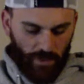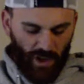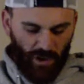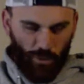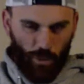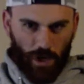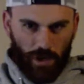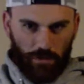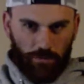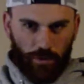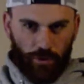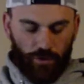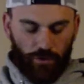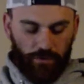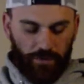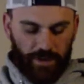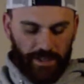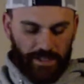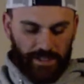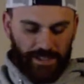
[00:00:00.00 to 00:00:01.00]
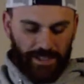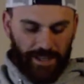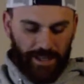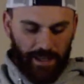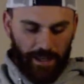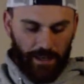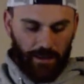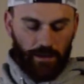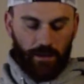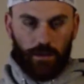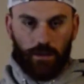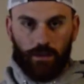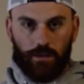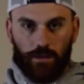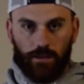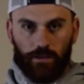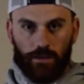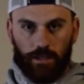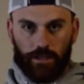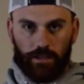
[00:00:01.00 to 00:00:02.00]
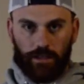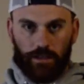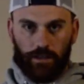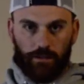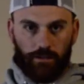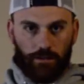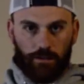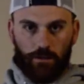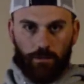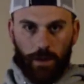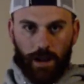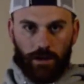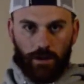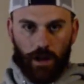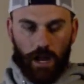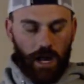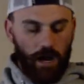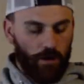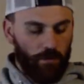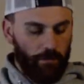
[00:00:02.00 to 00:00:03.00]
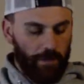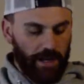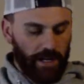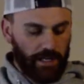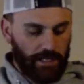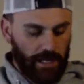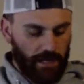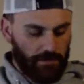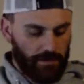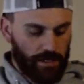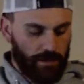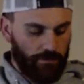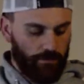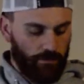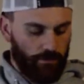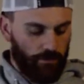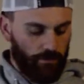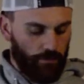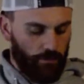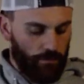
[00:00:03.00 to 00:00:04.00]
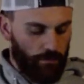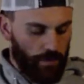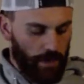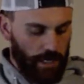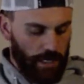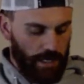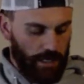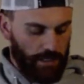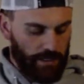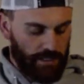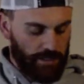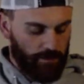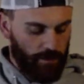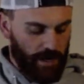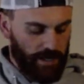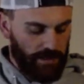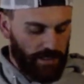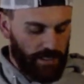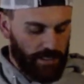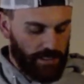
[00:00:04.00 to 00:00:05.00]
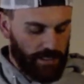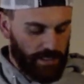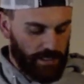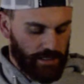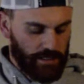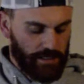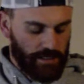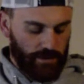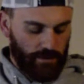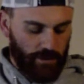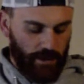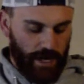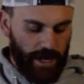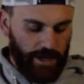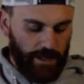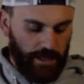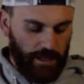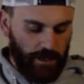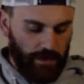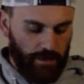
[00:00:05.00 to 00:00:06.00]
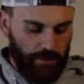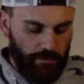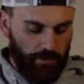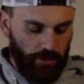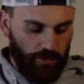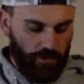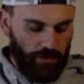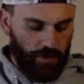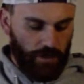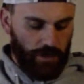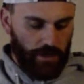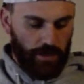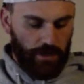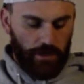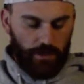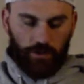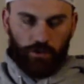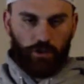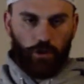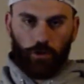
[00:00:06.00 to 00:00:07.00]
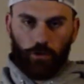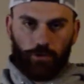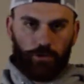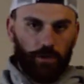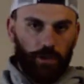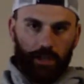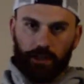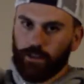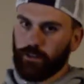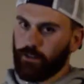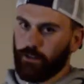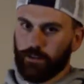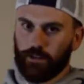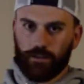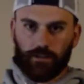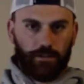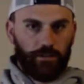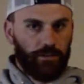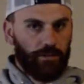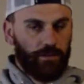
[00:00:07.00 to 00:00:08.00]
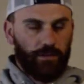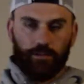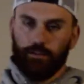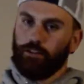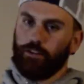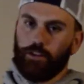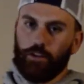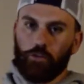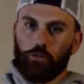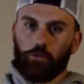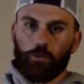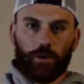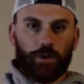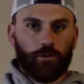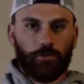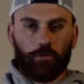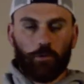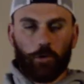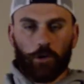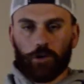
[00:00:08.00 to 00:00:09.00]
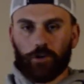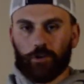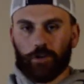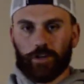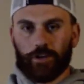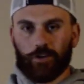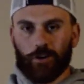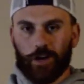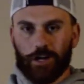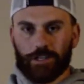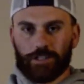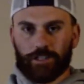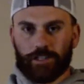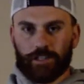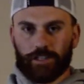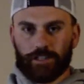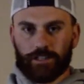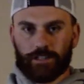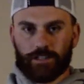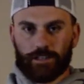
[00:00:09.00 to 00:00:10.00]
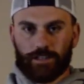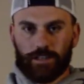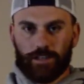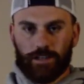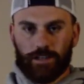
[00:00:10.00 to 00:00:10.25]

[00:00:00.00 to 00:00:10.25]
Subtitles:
Waterproof is like no matter how many times I've sprayed these things or any other boot, you go through like 3 or 4 creek crossings,